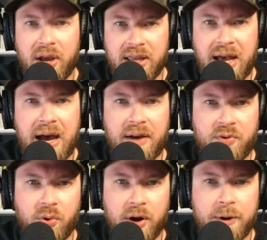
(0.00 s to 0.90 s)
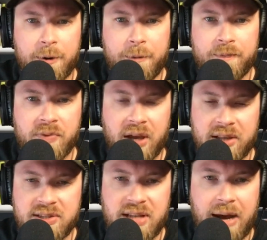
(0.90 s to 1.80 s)
in the half-court
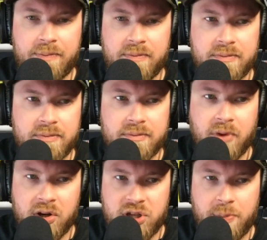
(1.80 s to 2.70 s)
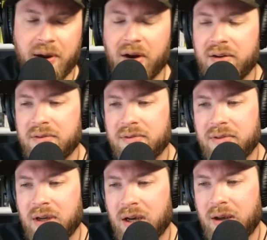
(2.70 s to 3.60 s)
and stop RJ Barrett,
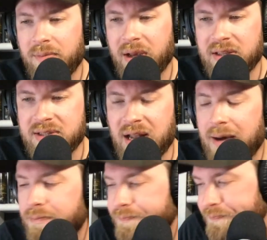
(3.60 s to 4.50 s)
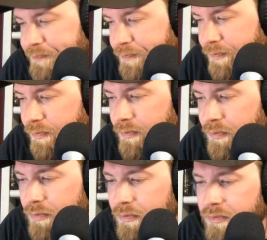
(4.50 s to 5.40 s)
and stop,
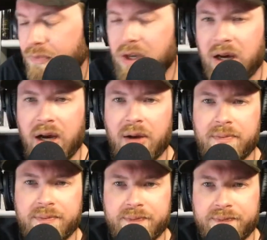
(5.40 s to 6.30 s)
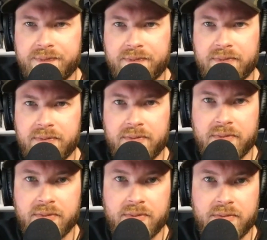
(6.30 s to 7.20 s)
my
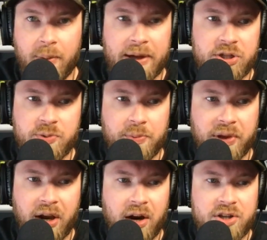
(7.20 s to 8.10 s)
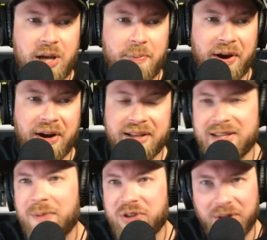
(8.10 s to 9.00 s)
mind just went blank, RJ Barrett, and
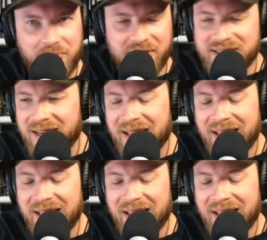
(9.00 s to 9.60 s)
stop Jalen Brunson.